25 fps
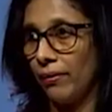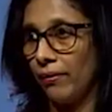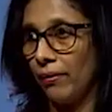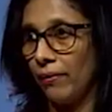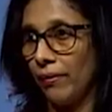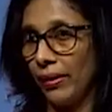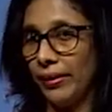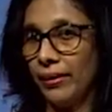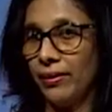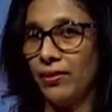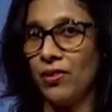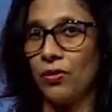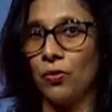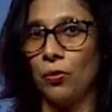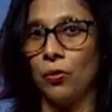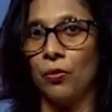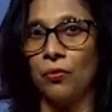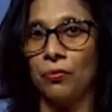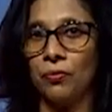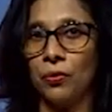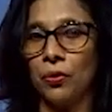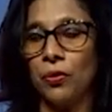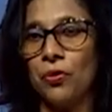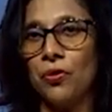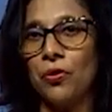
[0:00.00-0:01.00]
right. So, of
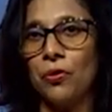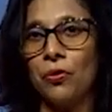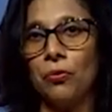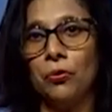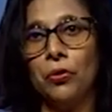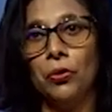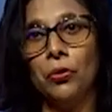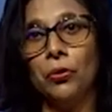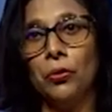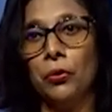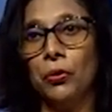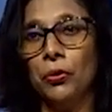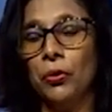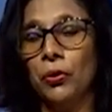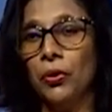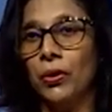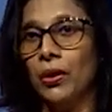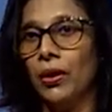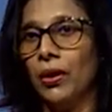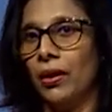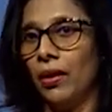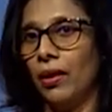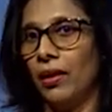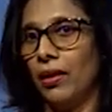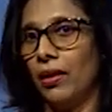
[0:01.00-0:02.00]
course, you know
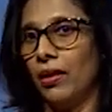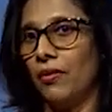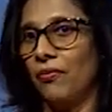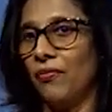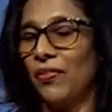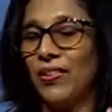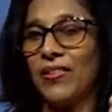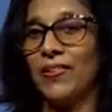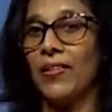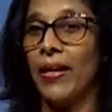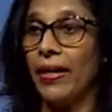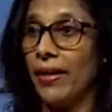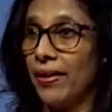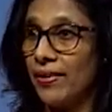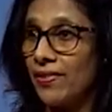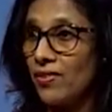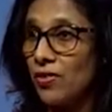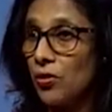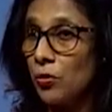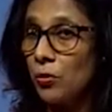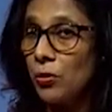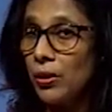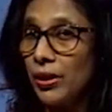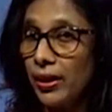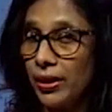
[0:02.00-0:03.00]
for science
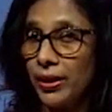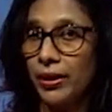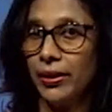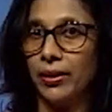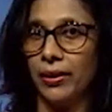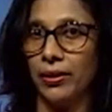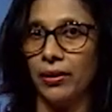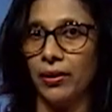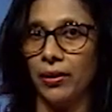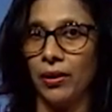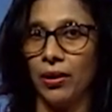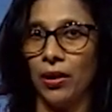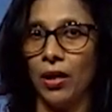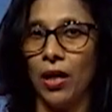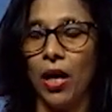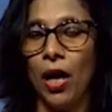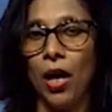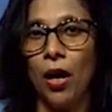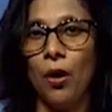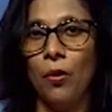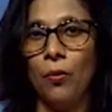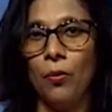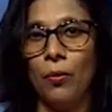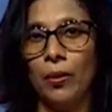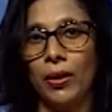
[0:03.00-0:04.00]
you learn
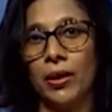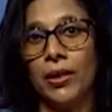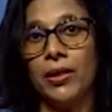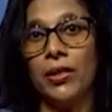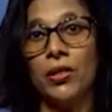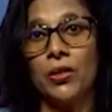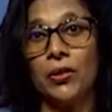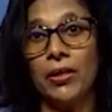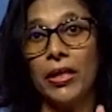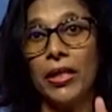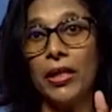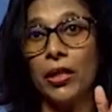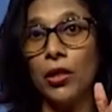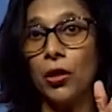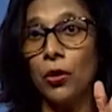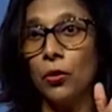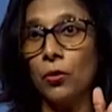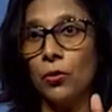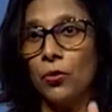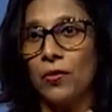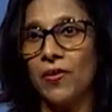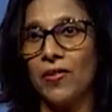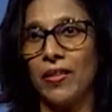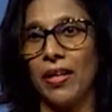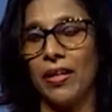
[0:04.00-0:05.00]
how a tree
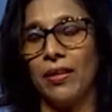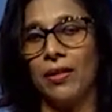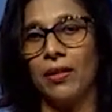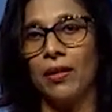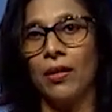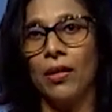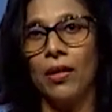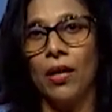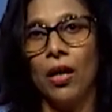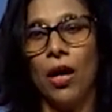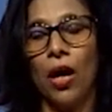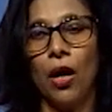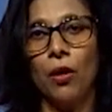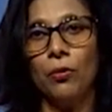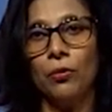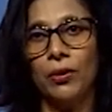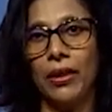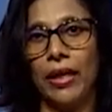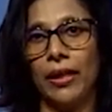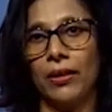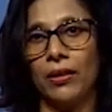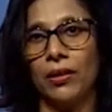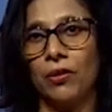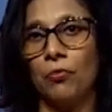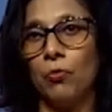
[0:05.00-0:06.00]
grows and how
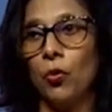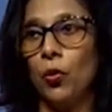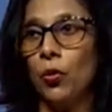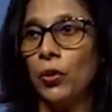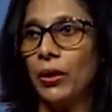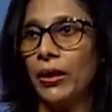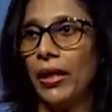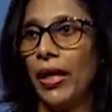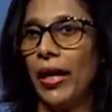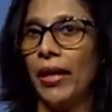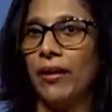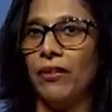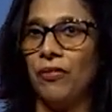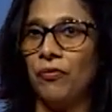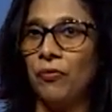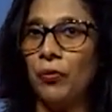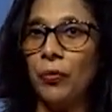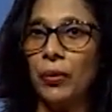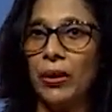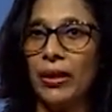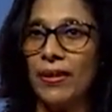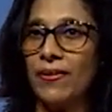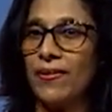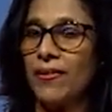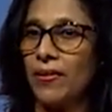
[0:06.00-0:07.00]
that water and food
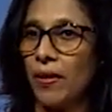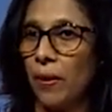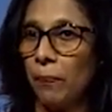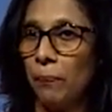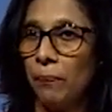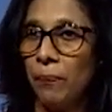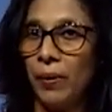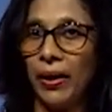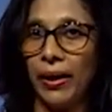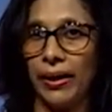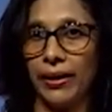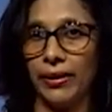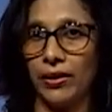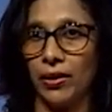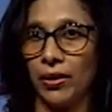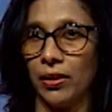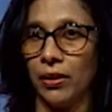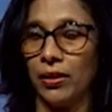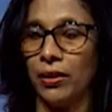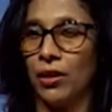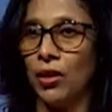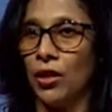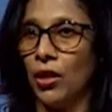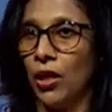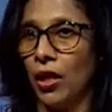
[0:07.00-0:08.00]
is supplied
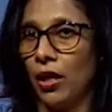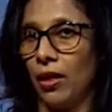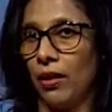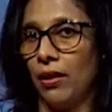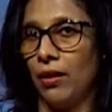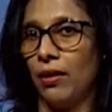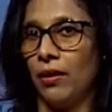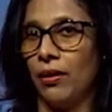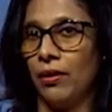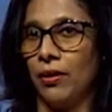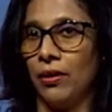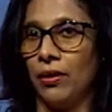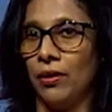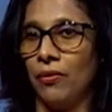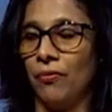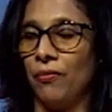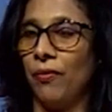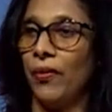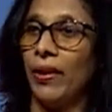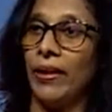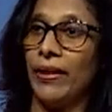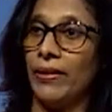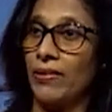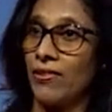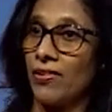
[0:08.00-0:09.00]
for
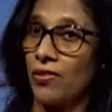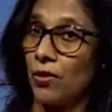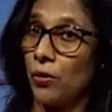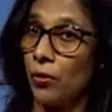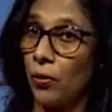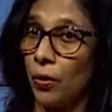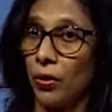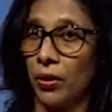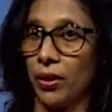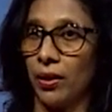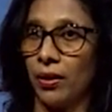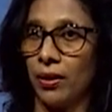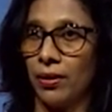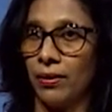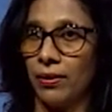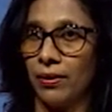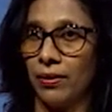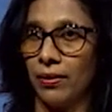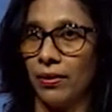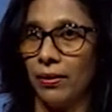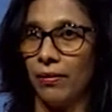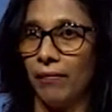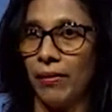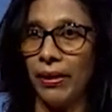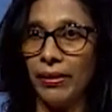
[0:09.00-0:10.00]
its growth,
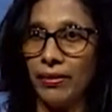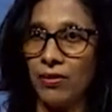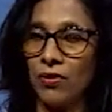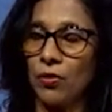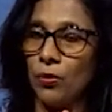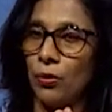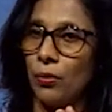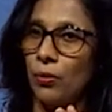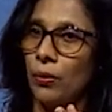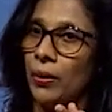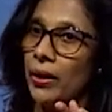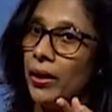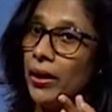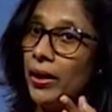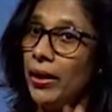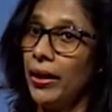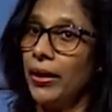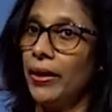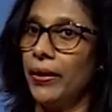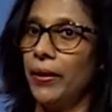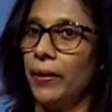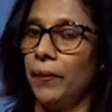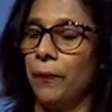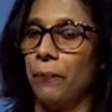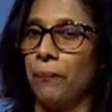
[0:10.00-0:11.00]
right. So,
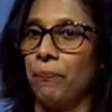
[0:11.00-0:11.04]
here